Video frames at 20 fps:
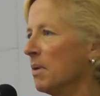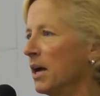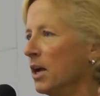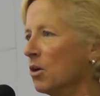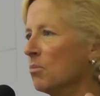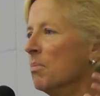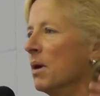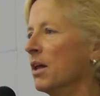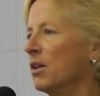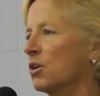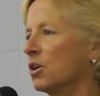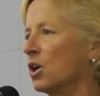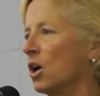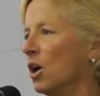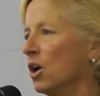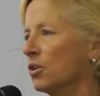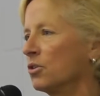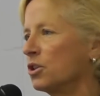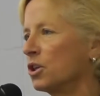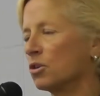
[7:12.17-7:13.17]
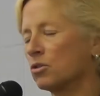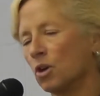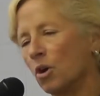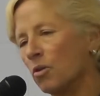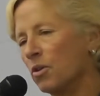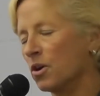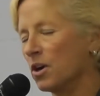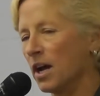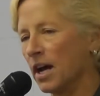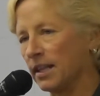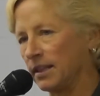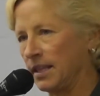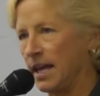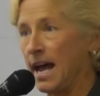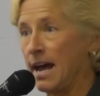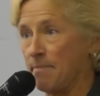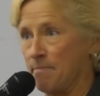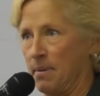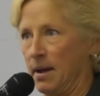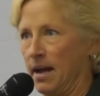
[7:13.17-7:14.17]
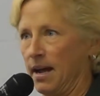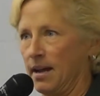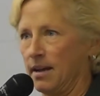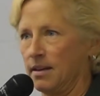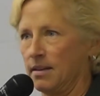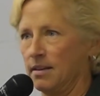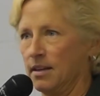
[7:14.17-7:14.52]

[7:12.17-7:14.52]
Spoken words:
My own mother called. She goes, "Oh, they're not that bad.